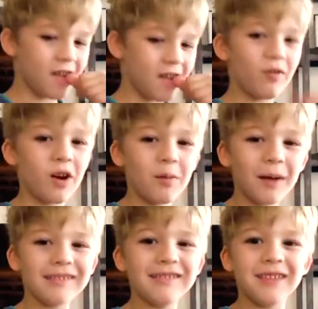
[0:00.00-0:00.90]

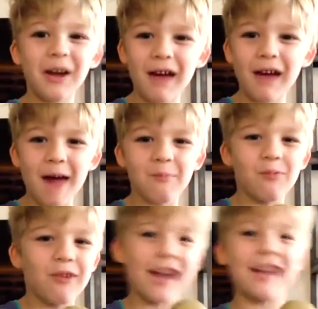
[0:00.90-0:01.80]
Robots don't have
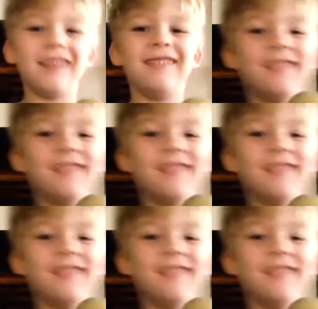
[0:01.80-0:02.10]
brains,